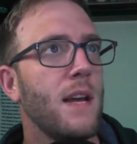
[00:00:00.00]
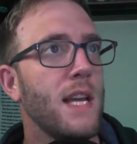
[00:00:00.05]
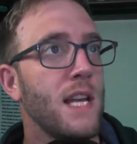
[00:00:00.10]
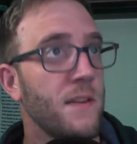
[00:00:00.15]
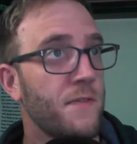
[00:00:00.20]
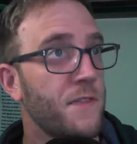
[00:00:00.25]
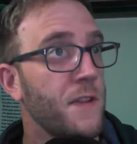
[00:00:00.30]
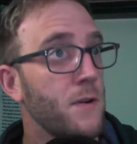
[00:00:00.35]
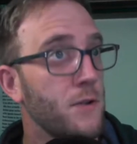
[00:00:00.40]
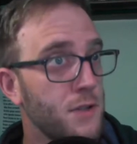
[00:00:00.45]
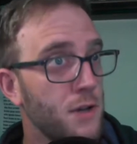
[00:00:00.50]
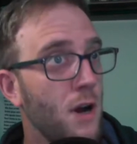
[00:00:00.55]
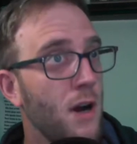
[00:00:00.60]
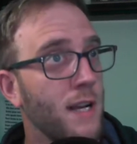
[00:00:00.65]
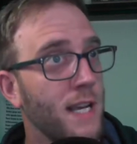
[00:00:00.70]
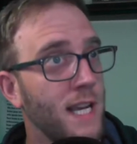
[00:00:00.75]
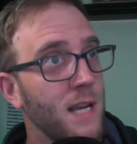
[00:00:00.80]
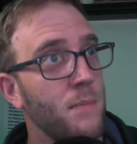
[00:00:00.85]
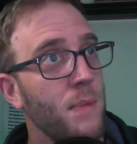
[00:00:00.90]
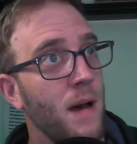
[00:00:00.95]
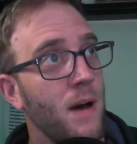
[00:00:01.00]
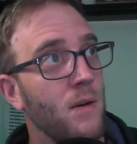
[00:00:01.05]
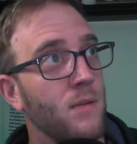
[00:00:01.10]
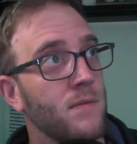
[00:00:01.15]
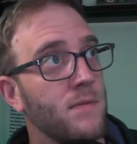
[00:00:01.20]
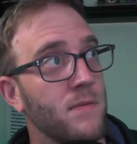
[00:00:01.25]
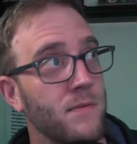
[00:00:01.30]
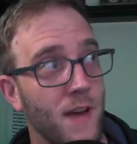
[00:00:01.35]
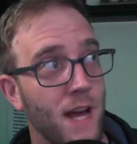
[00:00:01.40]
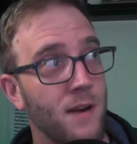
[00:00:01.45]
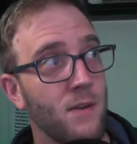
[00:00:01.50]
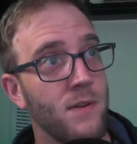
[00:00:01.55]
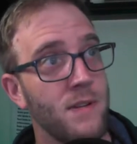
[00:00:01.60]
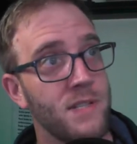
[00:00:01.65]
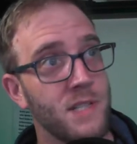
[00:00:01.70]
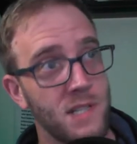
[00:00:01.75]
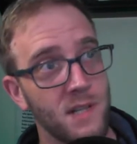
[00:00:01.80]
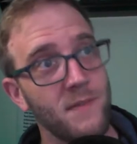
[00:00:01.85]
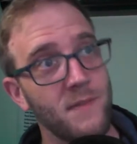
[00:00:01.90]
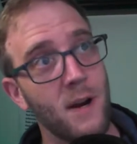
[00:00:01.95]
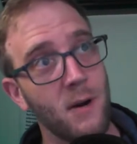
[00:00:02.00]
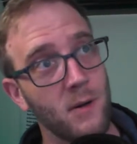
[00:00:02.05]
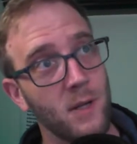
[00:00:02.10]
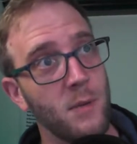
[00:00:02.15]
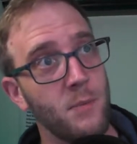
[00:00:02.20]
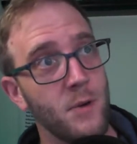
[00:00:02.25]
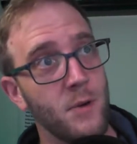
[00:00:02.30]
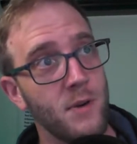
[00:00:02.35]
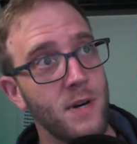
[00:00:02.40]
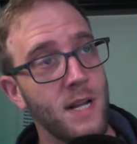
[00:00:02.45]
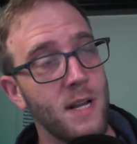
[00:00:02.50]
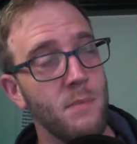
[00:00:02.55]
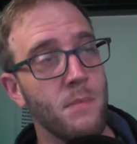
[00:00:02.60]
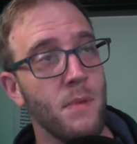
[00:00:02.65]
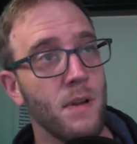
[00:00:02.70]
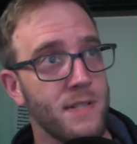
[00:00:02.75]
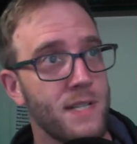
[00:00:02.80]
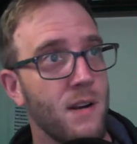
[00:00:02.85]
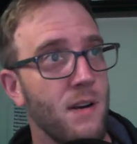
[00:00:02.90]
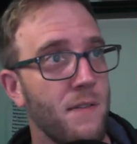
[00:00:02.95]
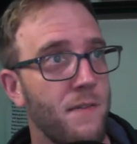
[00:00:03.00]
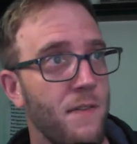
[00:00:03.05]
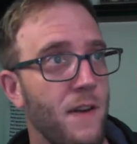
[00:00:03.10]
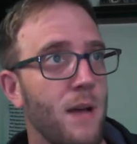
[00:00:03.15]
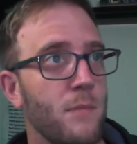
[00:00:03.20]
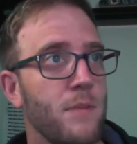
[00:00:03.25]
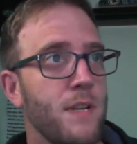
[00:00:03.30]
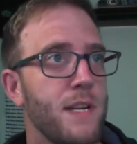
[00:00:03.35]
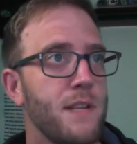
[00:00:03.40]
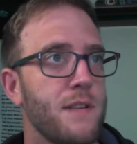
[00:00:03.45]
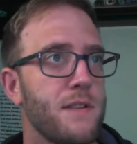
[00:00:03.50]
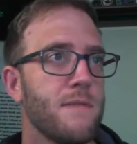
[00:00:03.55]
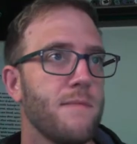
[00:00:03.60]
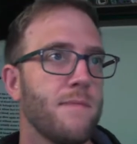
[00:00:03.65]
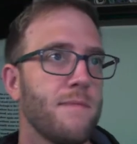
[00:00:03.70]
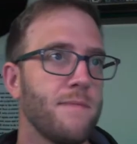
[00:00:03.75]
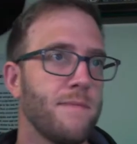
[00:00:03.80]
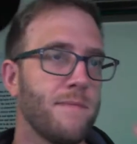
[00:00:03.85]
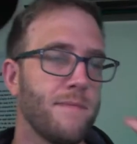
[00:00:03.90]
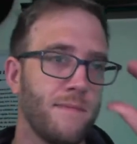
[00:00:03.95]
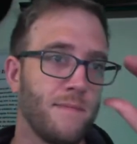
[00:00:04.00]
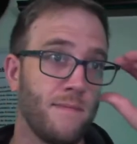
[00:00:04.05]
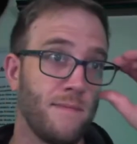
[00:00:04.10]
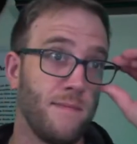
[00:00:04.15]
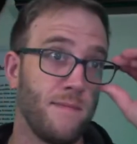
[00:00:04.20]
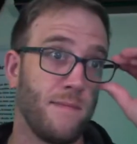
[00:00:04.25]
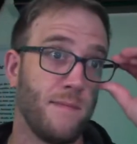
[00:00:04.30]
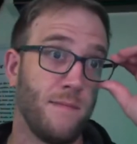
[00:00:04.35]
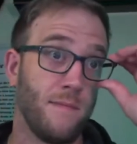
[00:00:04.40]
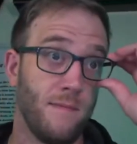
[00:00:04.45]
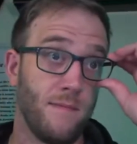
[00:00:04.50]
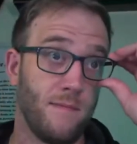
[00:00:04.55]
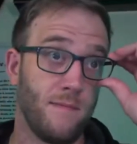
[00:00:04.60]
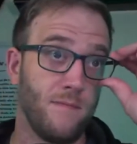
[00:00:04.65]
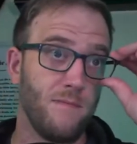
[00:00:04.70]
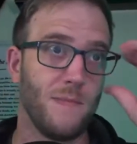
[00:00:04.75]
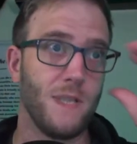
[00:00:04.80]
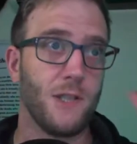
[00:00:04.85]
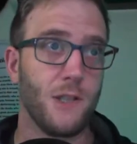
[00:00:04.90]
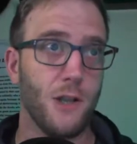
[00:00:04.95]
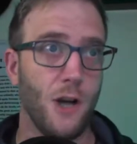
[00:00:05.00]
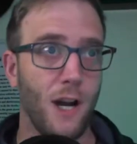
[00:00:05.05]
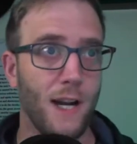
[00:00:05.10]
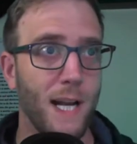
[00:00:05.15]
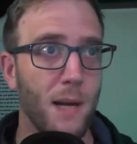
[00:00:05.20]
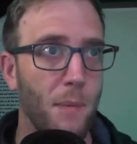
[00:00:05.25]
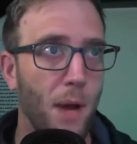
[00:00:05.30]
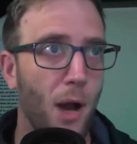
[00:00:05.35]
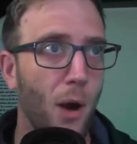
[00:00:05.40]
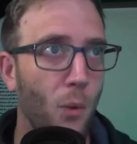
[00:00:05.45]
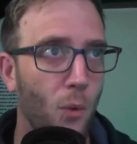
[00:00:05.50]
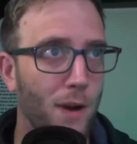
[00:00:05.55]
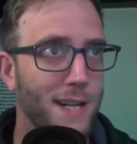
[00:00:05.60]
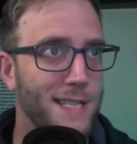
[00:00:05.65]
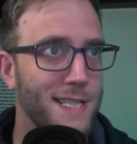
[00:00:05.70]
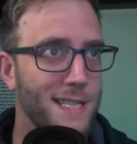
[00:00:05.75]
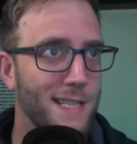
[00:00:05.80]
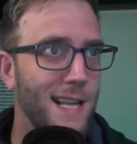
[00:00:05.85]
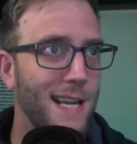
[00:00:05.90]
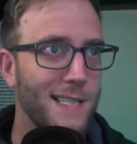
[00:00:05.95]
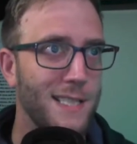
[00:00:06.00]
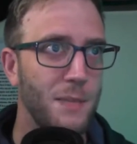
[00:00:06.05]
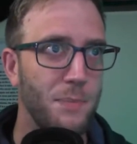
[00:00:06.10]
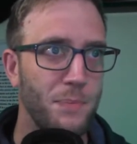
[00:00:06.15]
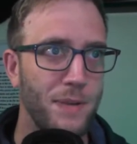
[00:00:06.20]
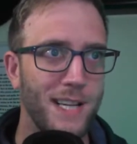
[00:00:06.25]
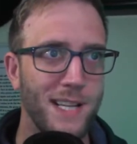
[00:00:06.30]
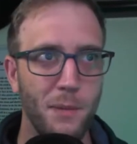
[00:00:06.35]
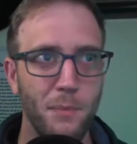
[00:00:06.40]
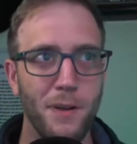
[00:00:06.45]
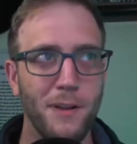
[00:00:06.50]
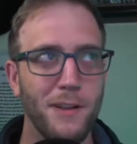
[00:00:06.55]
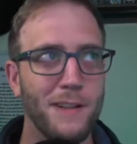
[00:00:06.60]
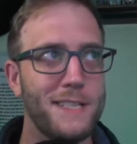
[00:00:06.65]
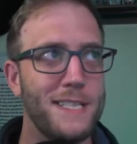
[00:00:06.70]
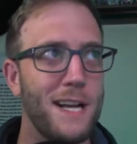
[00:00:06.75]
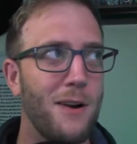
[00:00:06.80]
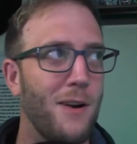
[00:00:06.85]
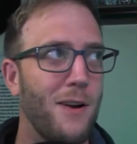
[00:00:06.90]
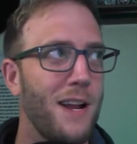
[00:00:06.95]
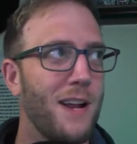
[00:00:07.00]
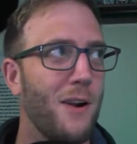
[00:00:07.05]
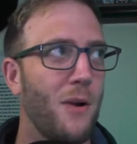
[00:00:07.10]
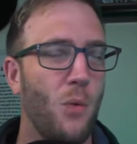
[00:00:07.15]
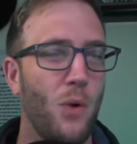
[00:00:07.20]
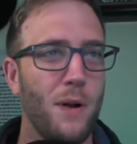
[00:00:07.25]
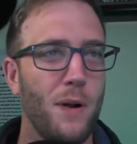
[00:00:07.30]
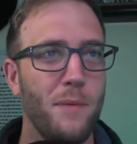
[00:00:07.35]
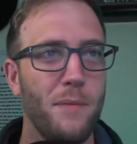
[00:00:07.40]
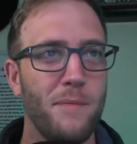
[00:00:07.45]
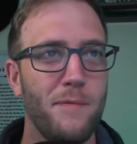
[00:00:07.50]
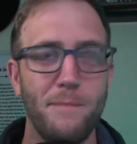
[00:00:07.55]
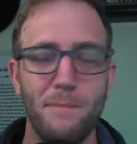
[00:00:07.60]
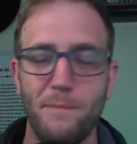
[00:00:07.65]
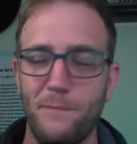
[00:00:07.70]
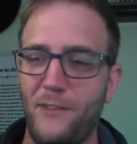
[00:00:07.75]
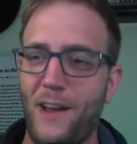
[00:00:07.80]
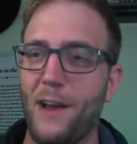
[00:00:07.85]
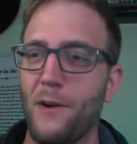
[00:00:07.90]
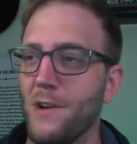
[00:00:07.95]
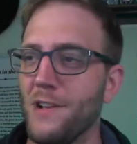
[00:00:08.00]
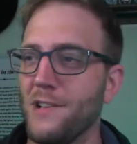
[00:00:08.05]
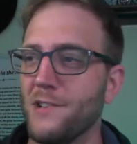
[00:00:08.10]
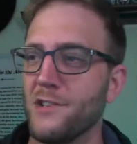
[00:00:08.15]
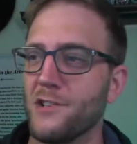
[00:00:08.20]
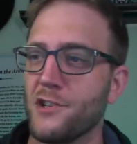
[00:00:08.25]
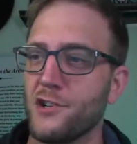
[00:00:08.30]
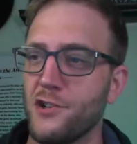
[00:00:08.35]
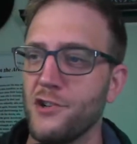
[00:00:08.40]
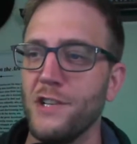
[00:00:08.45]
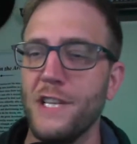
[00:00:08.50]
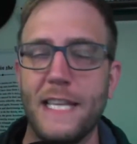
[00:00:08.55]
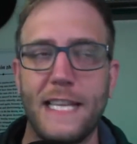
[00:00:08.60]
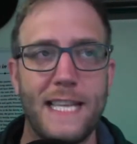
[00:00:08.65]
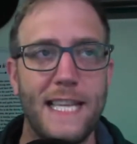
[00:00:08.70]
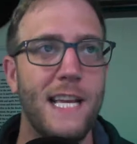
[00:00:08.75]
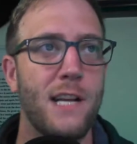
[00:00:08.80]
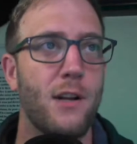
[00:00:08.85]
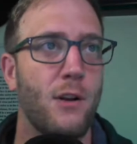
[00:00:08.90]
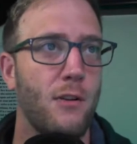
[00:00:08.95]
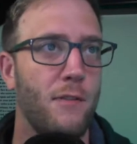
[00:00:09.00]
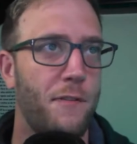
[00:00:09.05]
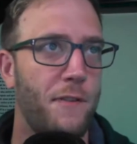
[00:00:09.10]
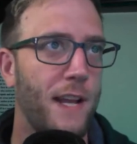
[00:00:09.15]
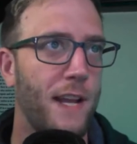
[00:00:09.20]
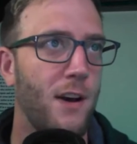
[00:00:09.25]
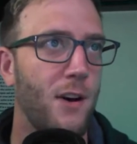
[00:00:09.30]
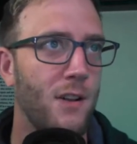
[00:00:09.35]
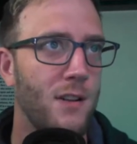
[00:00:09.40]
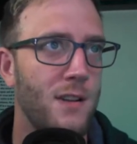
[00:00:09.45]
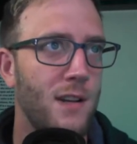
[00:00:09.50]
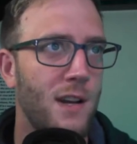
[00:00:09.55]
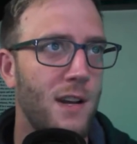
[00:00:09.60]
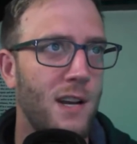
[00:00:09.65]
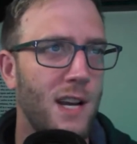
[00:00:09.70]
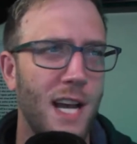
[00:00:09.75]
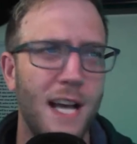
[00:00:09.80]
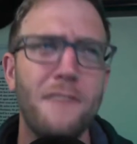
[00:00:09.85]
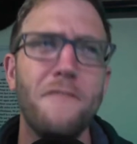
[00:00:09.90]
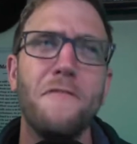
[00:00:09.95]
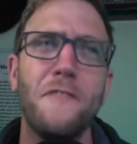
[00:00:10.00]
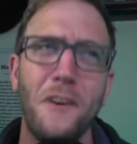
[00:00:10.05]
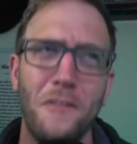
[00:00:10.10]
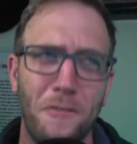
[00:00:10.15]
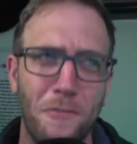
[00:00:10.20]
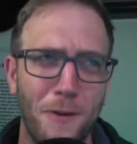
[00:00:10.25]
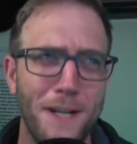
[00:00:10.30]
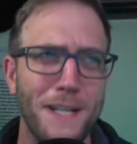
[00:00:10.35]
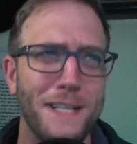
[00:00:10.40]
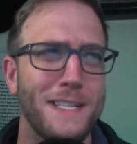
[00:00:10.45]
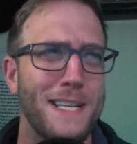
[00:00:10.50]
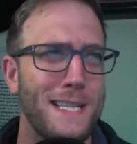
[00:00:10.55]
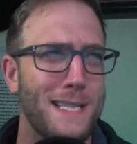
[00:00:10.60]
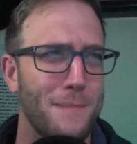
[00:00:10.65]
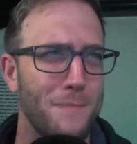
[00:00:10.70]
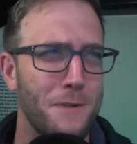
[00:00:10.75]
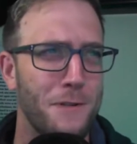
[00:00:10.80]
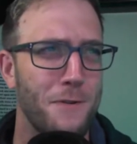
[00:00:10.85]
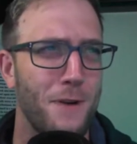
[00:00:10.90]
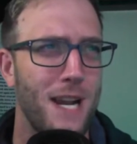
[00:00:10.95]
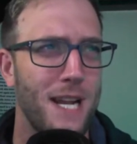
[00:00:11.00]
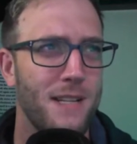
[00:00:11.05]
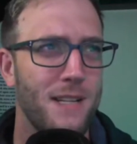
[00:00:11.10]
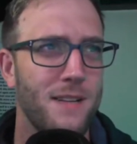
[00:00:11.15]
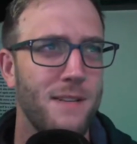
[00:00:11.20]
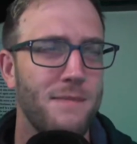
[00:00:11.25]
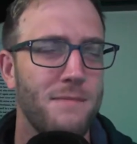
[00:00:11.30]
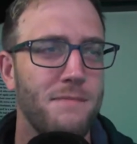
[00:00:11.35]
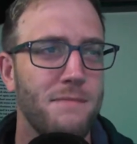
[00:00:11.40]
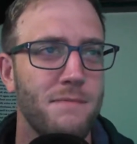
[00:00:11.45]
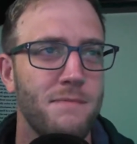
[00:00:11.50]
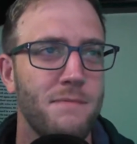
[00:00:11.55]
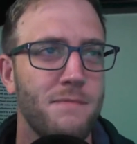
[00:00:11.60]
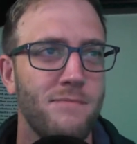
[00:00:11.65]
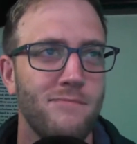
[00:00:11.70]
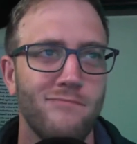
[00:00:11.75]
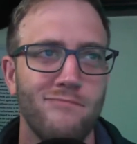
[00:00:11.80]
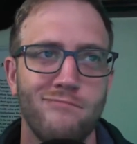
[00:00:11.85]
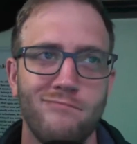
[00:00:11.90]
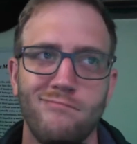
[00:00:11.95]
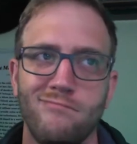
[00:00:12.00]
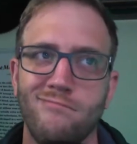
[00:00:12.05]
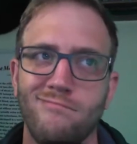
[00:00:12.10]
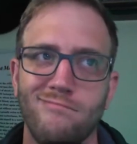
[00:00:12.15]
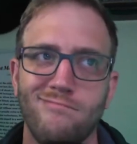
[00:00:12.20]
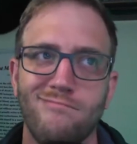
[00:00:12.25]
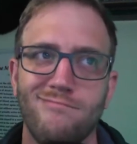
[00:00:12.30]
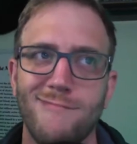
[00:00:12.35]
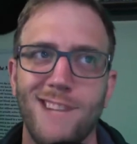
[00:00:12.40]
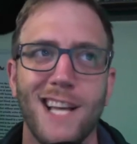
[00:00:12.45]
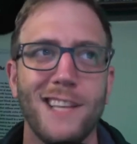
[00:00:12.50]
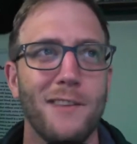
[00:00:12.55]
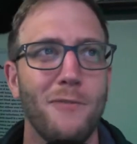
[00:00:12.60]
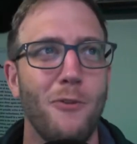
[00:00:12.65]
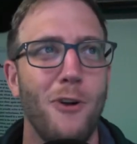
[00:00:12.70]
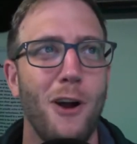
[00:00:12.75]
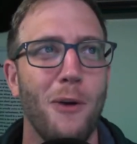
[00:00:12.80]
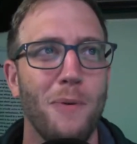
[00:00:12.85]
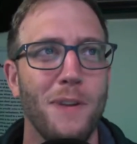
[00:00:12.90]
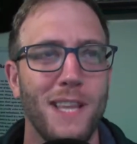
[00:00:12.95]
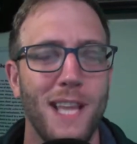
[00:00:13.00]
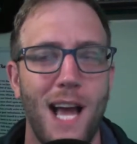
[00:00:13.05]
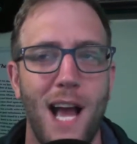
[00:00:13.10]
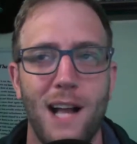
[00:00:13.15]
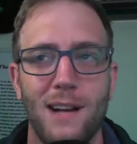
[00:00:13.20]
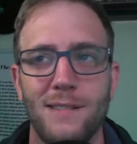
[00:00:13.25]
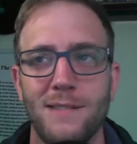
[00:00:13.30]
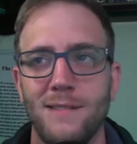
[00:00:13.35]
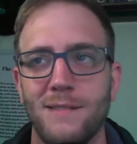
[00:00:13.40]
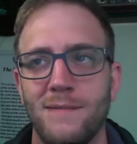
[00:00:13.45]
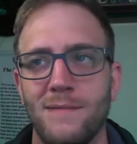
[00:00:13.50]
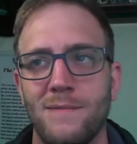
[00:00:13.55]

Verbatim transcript: If they're talking about veterans and the veteran community and military families, they're talking about what it's like to be in the military or what veterans should think or feel, feel free to set them straight. Nothing wrong with that